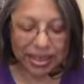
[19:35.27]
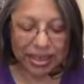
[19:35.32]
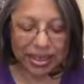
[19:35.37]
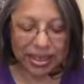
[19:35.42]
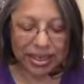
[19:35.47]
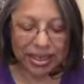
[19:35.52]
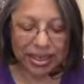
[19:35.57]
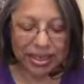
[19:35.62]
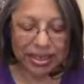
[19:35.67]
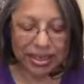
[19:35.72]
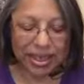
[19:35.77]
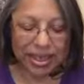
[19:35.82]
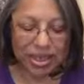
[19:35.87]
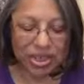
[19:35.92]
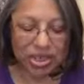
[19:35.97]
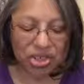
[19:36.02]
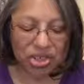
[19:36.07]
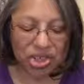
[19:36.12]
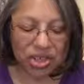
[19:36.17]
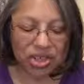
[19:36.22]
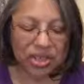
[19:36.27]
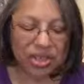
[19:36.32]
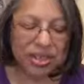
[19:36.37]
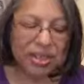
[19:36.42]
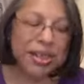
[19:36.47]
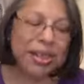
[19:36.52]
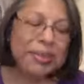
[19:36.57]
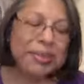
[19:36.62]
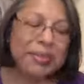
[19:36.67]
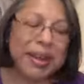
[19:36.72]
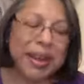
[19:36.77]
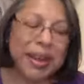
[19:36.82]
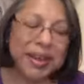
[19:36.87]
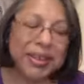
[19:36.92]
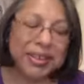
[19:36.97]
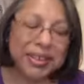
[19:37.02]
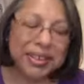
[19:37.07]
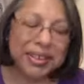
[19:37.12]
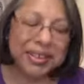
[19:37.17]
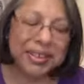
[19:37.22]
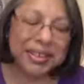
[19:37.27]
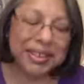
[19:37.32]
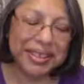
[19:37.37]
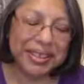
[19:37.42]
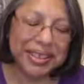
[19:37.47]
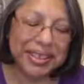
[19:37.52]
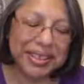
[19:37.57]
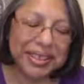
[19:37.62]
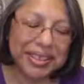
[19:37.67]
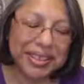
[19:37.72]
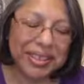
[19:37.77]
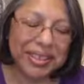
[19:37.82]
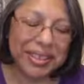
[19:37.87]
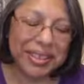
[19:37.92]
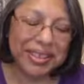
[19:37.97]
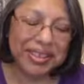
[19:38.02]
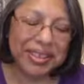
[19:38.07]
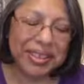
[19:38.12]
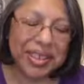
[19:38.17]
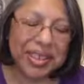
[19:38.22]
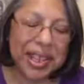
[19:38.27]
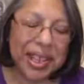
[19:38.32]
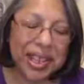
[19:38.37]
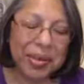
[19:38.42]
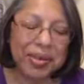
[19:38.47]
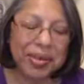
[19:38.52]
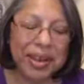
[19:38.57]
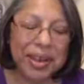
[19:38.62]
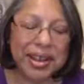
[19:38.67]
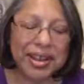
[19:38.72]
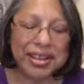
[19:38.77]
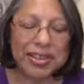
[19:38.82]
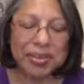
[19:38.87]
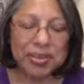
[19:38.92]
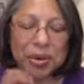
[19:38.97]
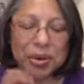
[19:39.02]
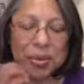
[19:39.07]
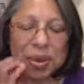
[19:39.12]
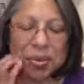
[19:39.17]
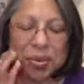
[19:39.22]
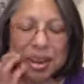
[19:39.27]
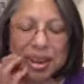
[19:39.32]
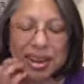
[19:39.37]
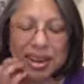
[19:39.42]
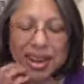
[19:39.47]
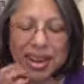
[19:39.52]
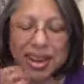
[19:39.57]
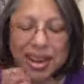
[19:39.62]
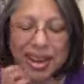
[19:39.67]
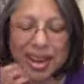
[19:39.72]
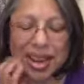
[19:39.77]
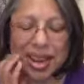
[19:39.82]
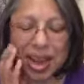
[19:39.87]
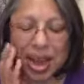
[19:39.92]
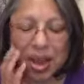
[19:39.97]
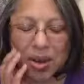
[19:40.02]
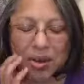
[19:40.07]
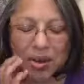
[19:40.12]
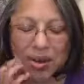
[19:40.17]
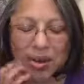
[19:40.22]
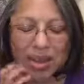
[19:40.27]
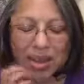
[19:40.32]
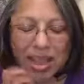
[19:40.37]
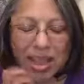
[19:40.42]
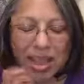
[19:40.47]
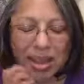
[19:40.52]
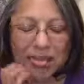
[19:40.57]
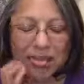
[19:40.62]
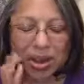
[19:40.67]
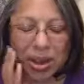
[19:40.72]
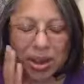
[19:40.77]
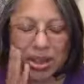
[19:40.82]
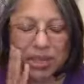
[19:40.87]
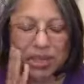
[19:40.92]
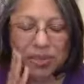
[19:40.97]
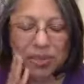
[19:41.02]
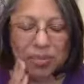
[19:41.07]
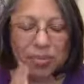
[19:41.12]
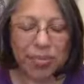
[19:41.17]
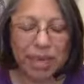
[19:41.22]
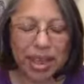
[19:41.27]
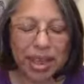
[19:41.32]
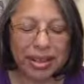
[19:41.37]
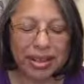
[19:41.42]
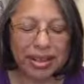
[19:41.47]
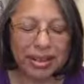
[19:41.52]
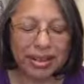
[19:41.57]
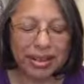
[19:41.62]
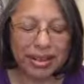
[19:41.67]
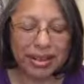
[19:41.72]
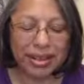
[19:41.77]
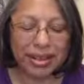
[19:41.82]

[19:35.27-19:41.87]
is that gentle spiral of clockwise for women, counterclockwise for men,